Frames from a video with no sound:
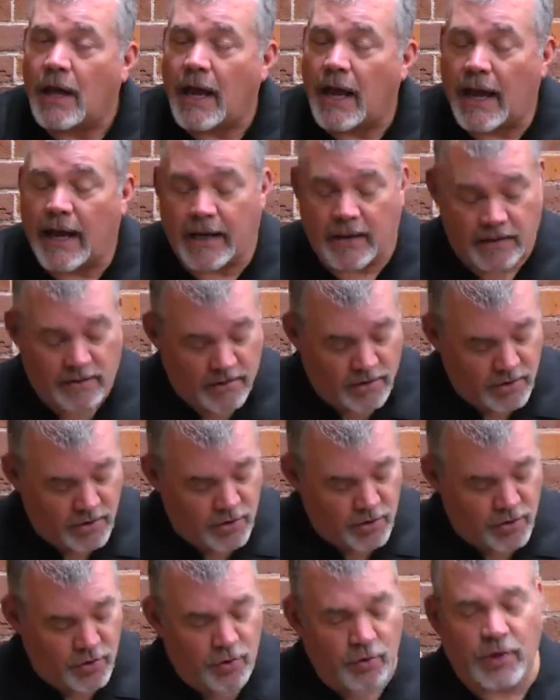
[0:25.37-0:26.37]
And
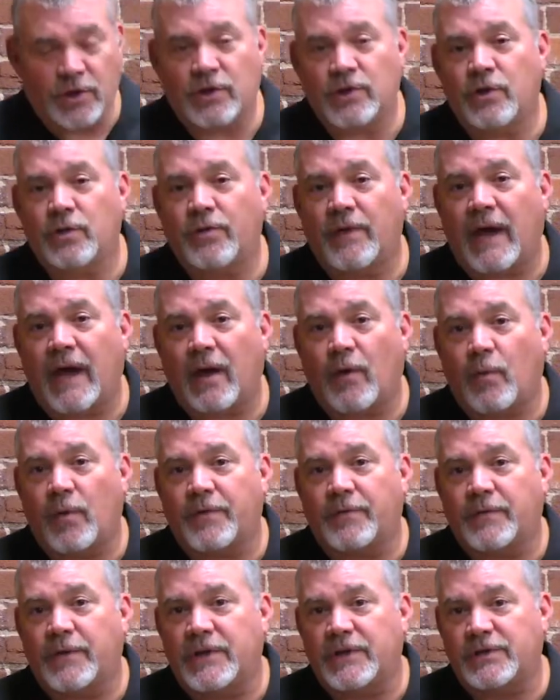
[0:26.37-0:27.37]
you can do that
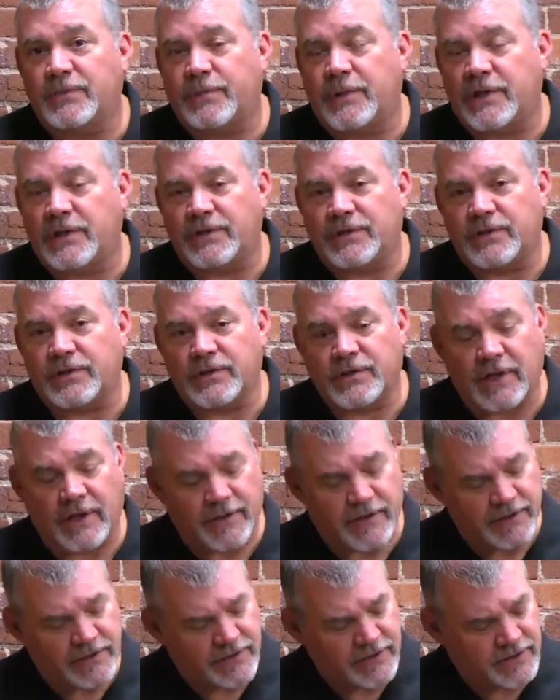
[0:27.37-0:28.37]
with these pieces. Now,
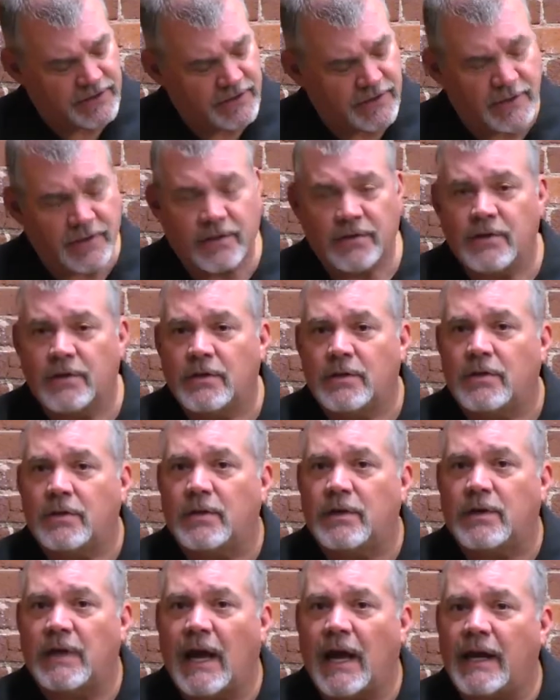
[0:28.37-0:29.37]
this is the
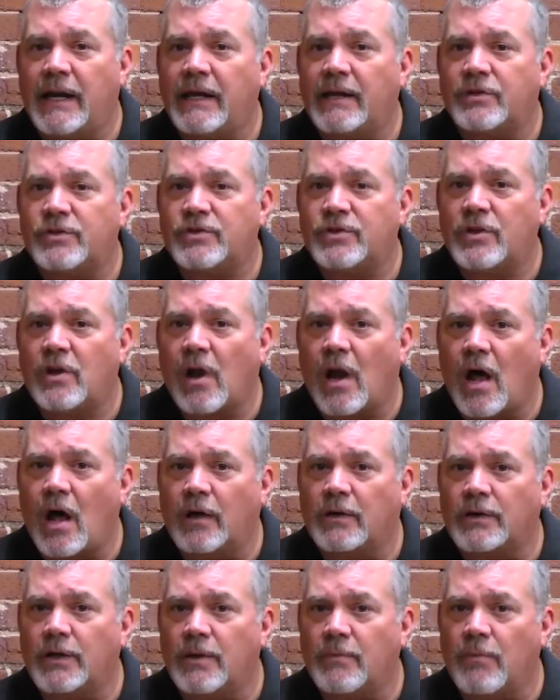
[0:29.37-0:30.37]
nine inch
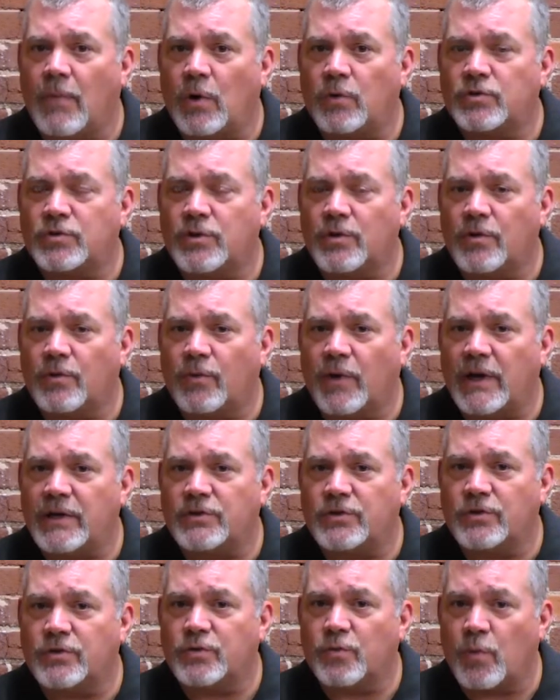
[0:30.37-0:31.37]
clock that most of the
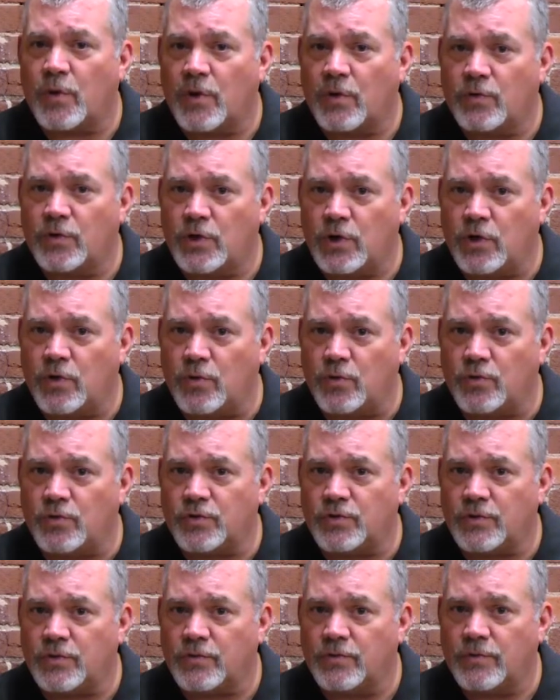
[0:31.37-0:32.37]
racers will
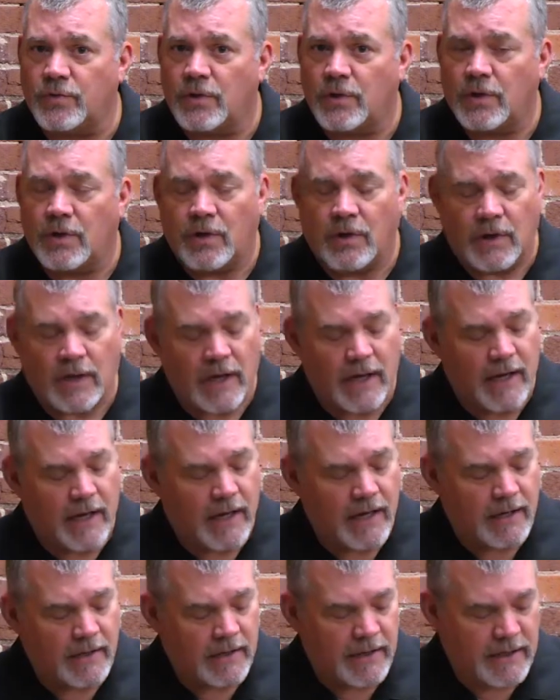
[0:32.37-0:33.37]
use.
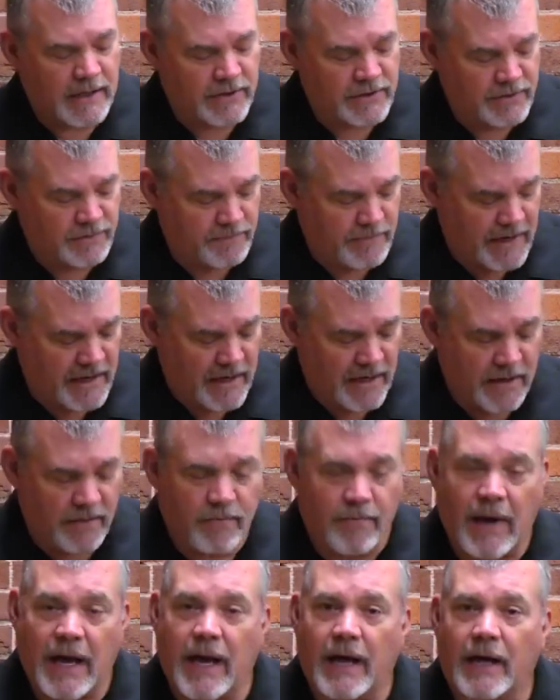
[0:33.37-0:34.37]
And it's
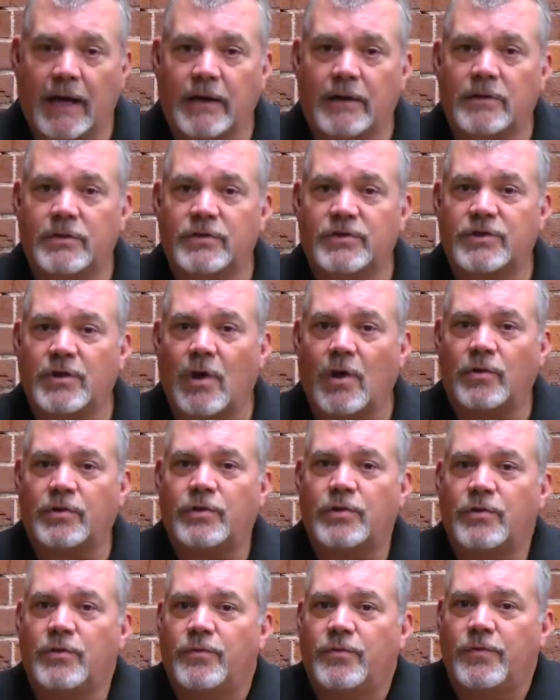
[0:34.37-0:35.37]
made by
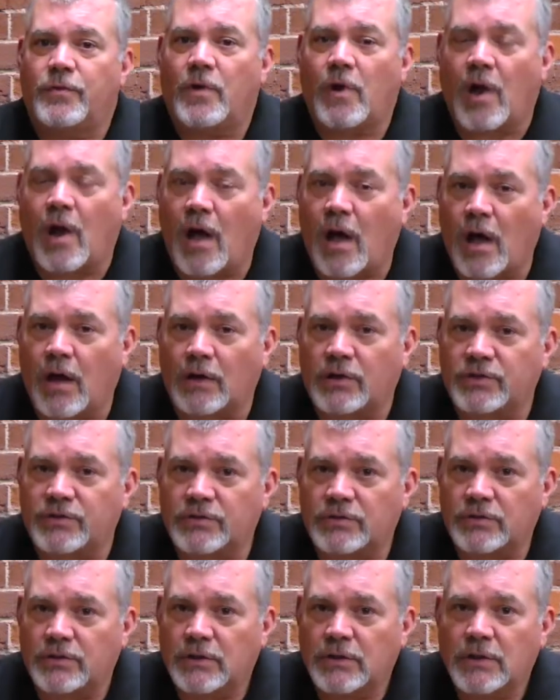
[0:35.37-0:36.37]
sawtooth clocks.